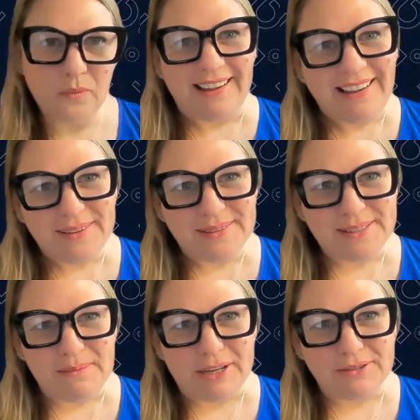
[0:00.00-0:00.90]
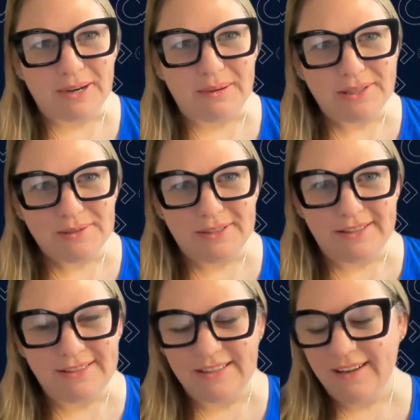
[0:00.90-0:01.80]
Thank you so much, Rob. This
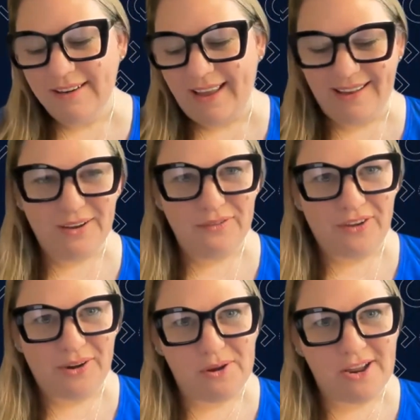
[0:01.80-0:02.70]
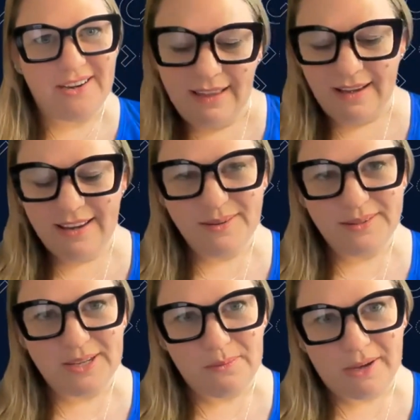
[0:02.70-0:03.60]
was, again, a fun one. Thank you
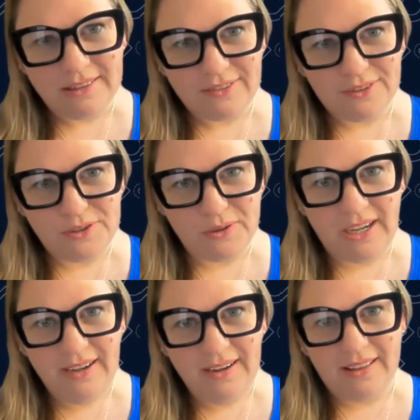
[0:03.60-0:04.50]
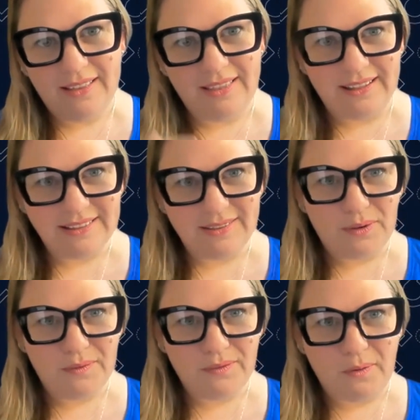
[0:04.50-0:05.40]
so much for joining, and thanks
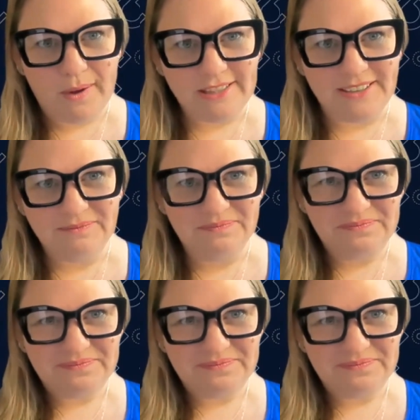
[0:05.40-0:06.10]
everyone for watching.